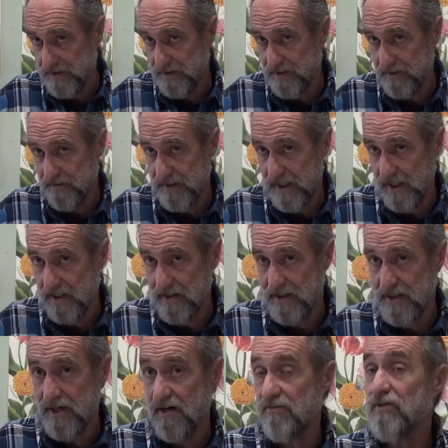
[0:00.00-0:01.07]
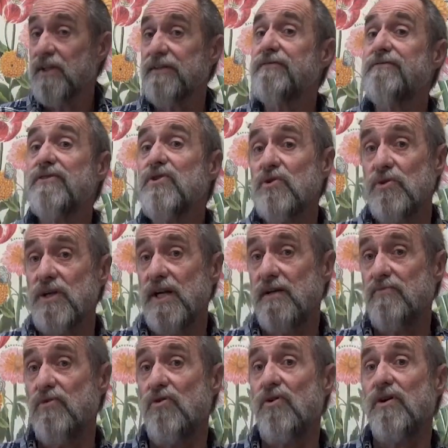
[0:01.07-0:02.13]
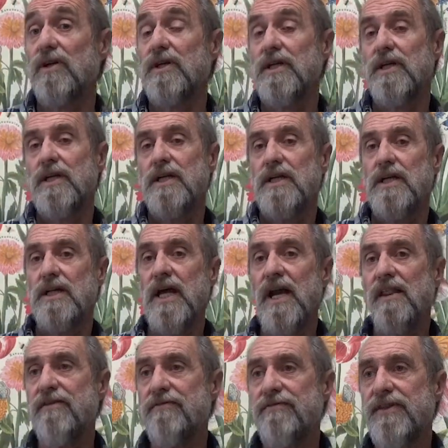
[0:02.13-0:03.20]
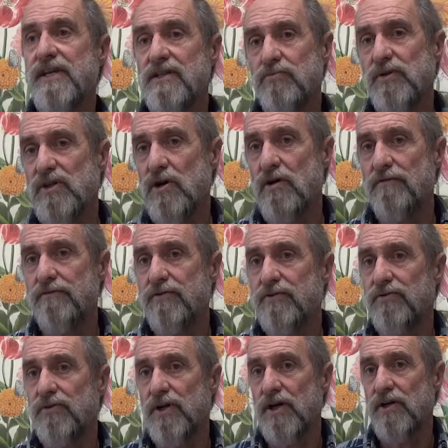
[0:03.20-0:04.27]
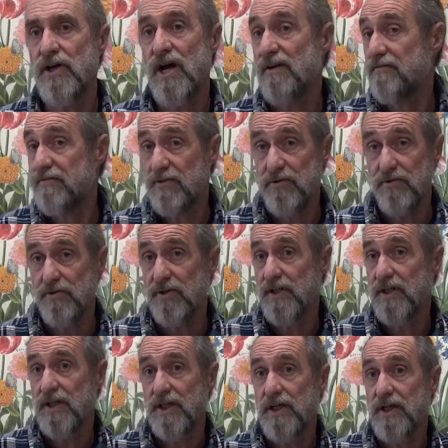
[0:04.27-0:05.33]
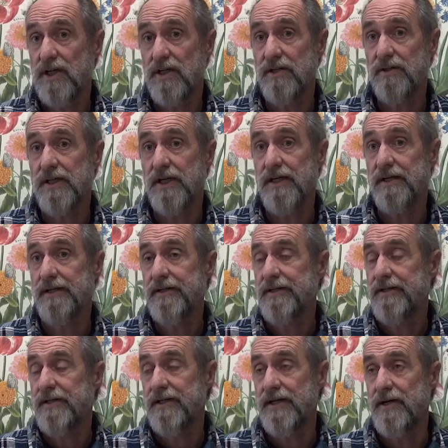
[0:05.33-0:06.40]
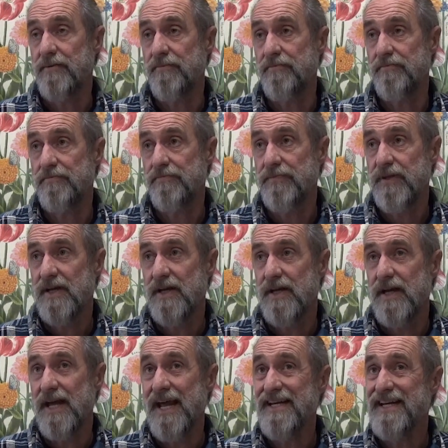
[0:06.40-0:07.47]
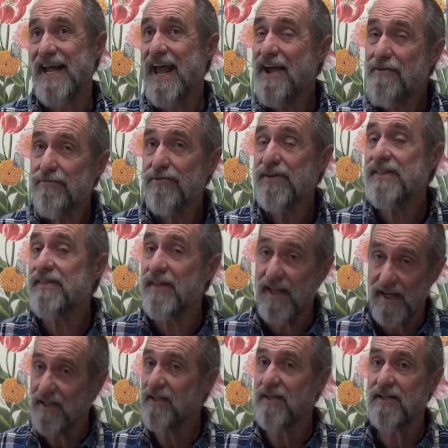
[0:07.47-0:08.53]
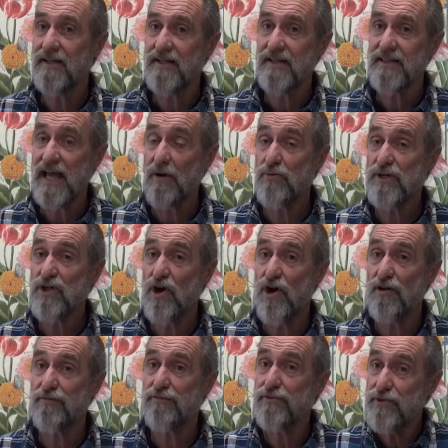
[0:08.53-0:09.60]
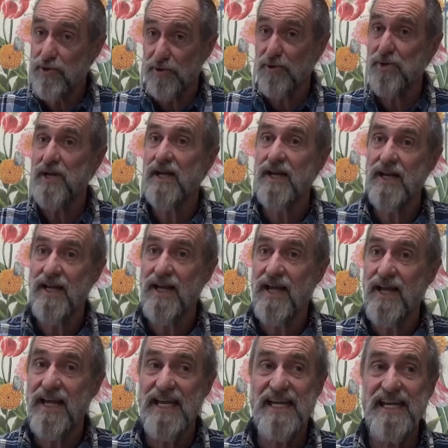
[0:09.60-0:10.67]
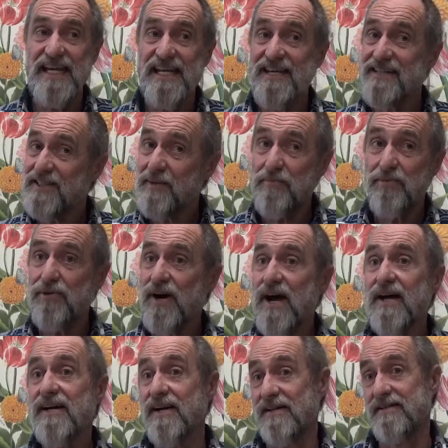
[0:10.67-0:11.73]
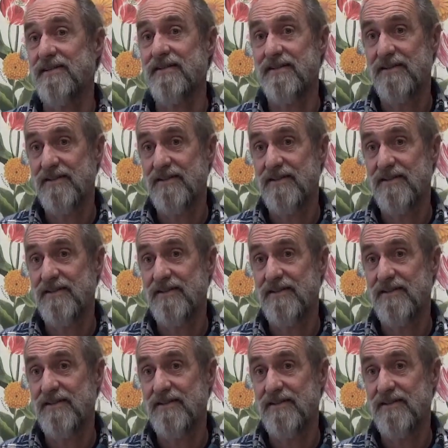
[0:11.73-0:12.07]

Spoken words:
Mm-hmm. Okay, it's not really food anymore. A lot of the things we call food are not food. Okay, and everything that we call food is a product.